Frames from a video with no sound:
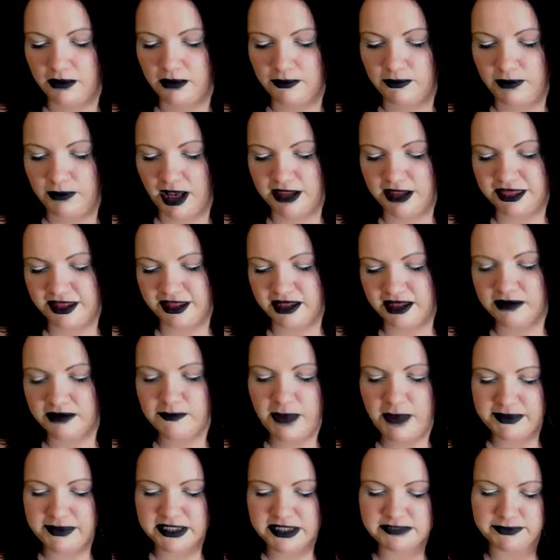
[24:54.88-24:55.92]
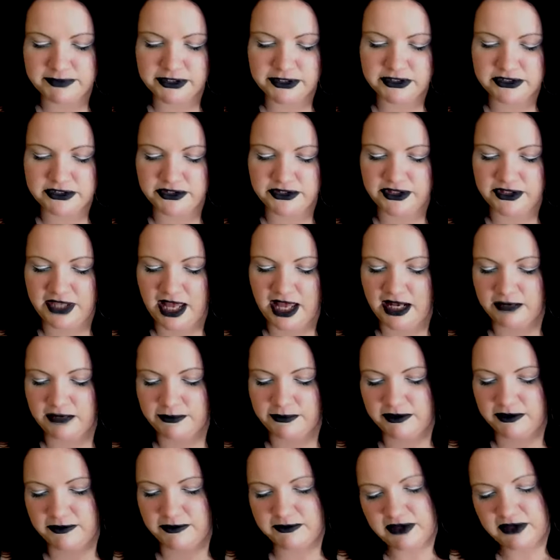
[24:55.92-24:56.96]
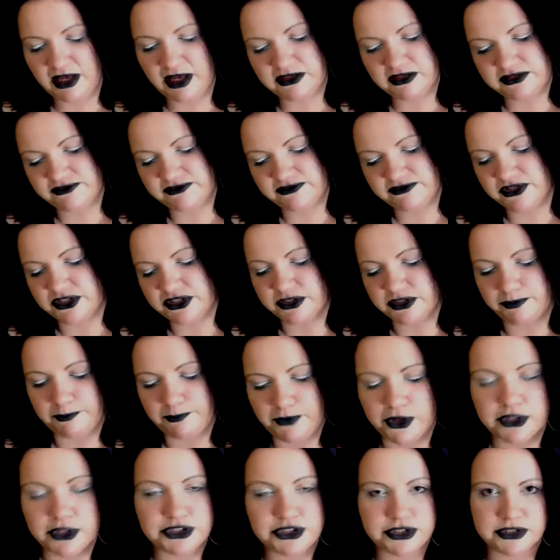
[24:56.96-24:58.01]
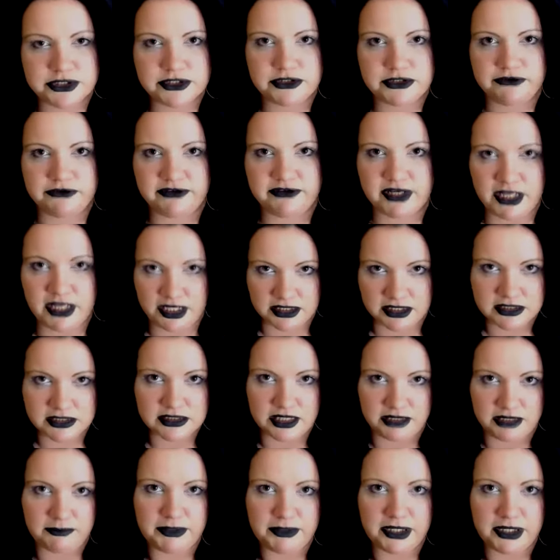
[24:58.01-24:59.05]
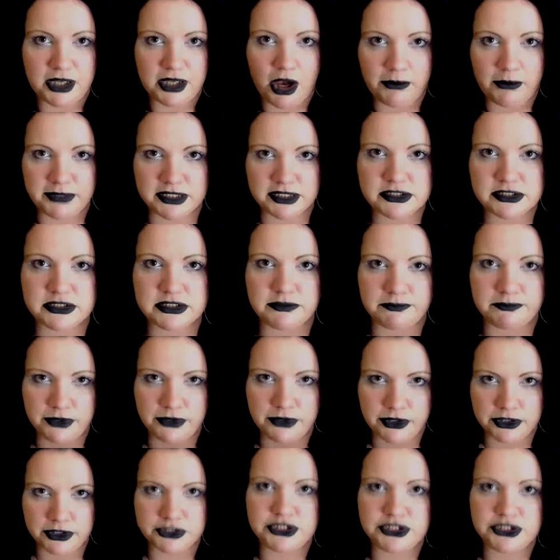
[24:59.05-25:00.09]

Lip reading: I think maybe it's because of the element, because of the submergence of it, like becoming submerged